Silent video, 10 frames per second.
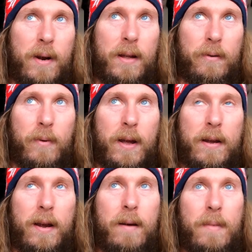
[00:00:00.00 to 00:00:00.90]
by the way,
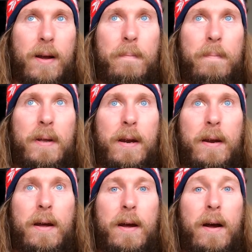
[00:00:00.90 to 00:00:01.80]
come up
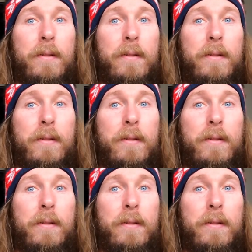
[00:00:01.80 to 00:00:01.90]
in uh,